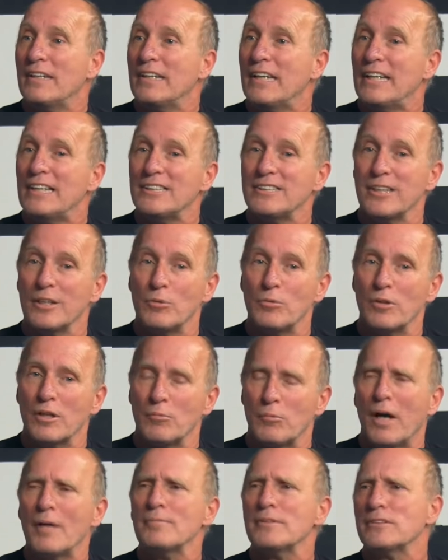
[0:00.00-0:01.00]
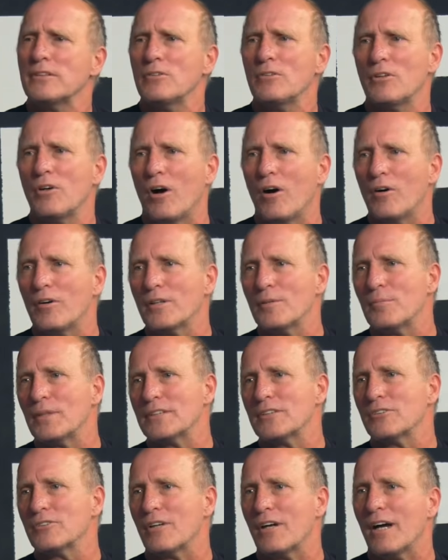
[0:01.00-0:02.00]
He still went on. I'm still calling a
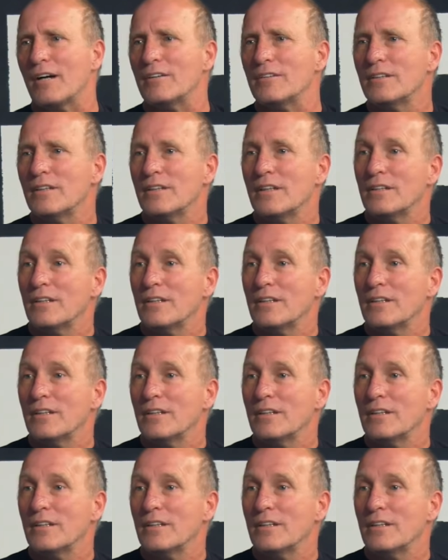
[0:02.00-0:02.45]
mistrial.